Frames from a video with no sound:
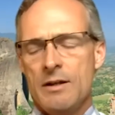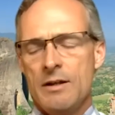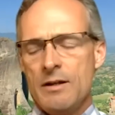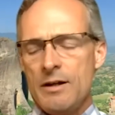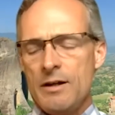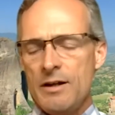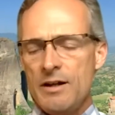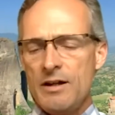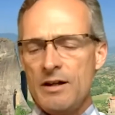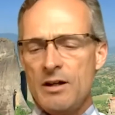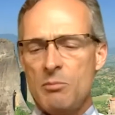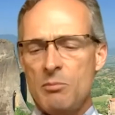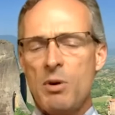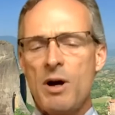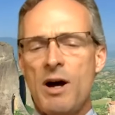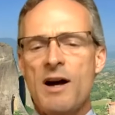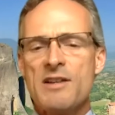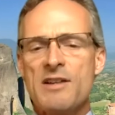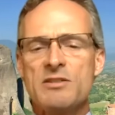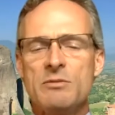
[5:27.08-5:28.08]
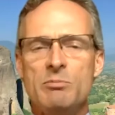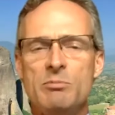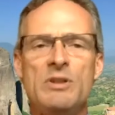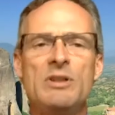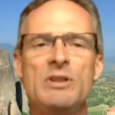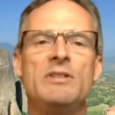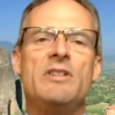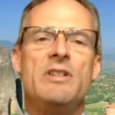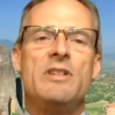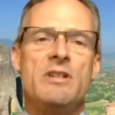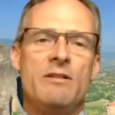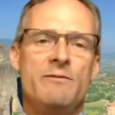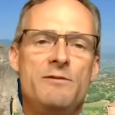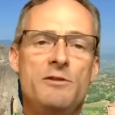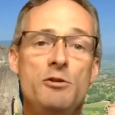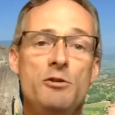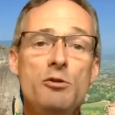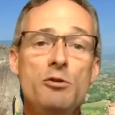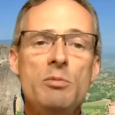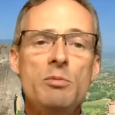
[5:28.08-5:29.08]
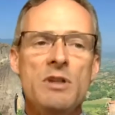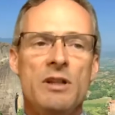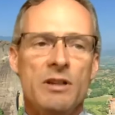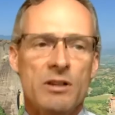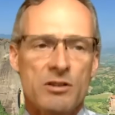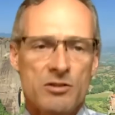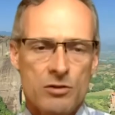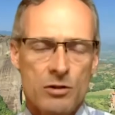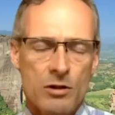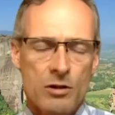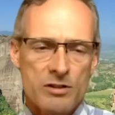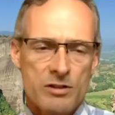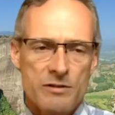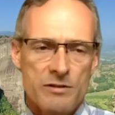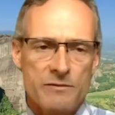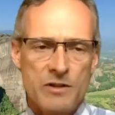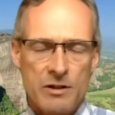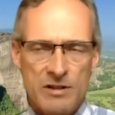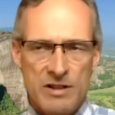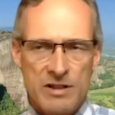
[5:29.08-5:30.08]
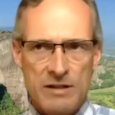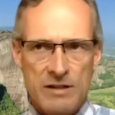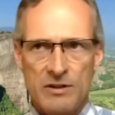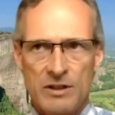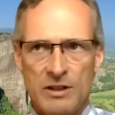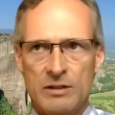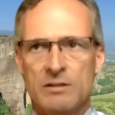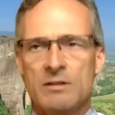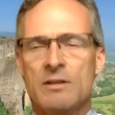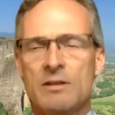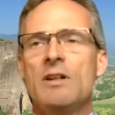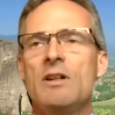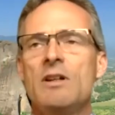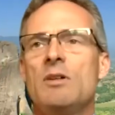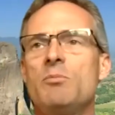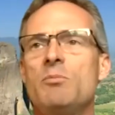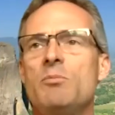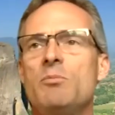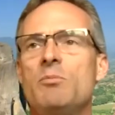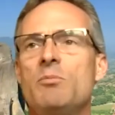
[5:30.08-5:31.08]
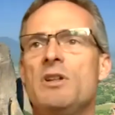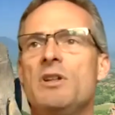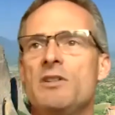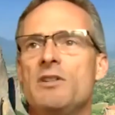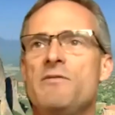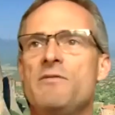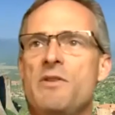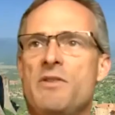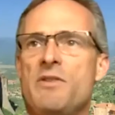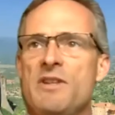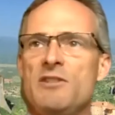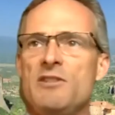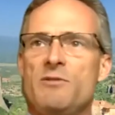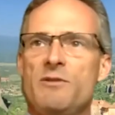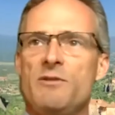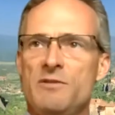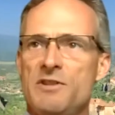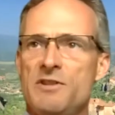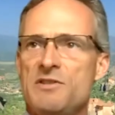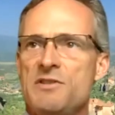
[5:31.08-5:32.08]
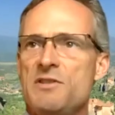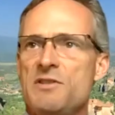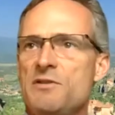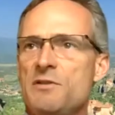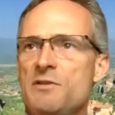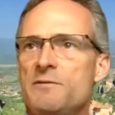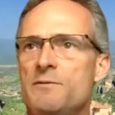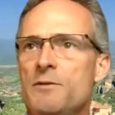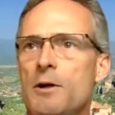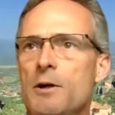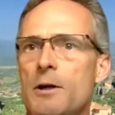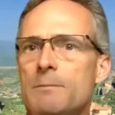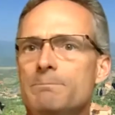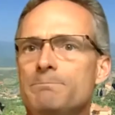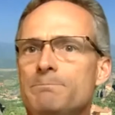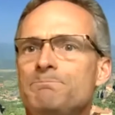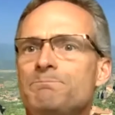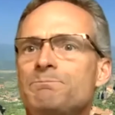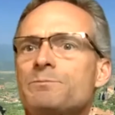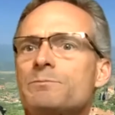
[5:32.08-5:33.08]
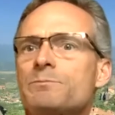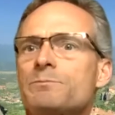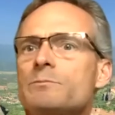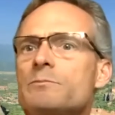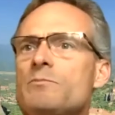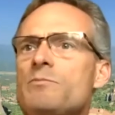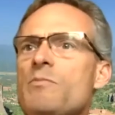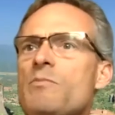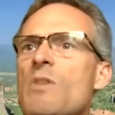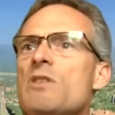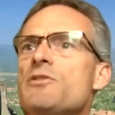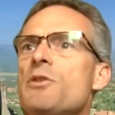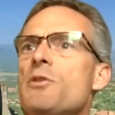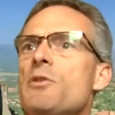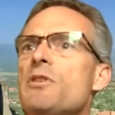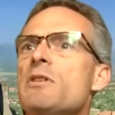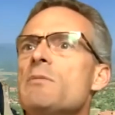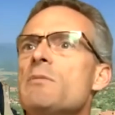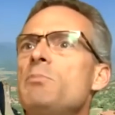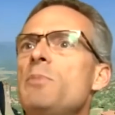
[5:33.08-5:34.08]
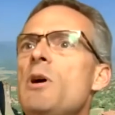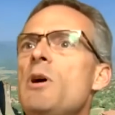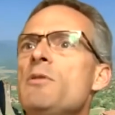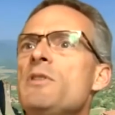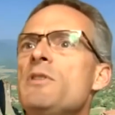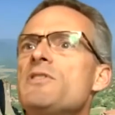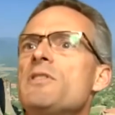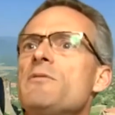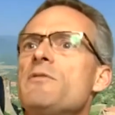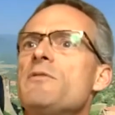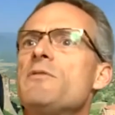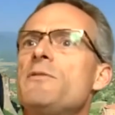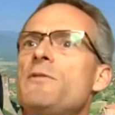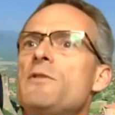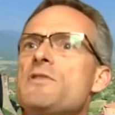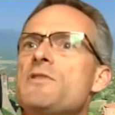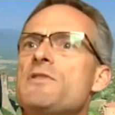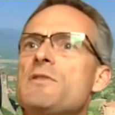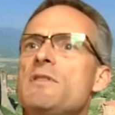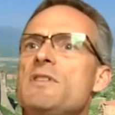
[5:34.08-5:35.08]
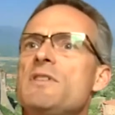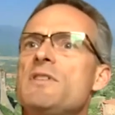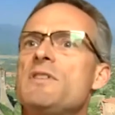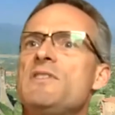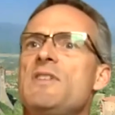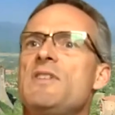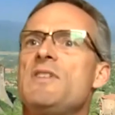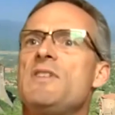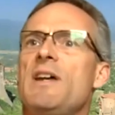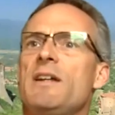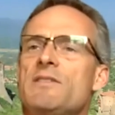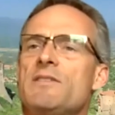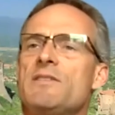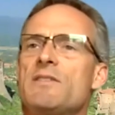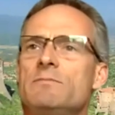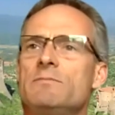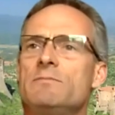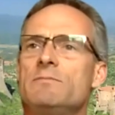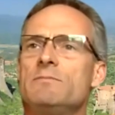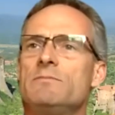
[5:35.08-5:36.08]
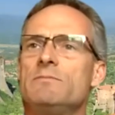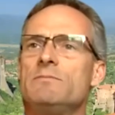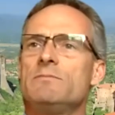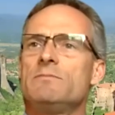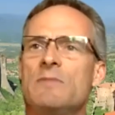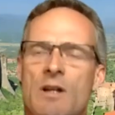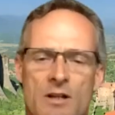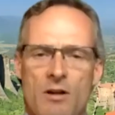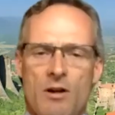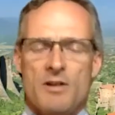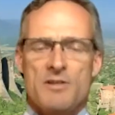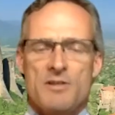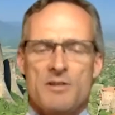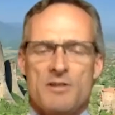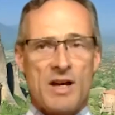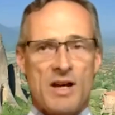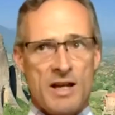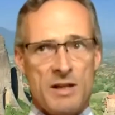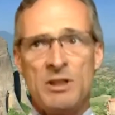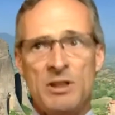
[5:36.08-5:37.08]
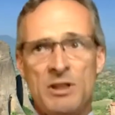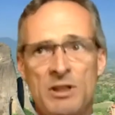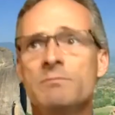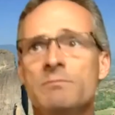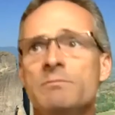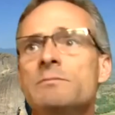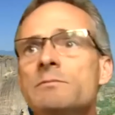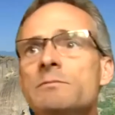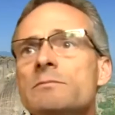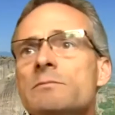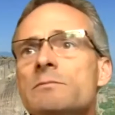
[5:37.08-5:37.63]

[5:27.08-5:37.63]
a possibility of you being in charge of their evening because of the things we've listed so far. So the components of the first 30 seconds are timing,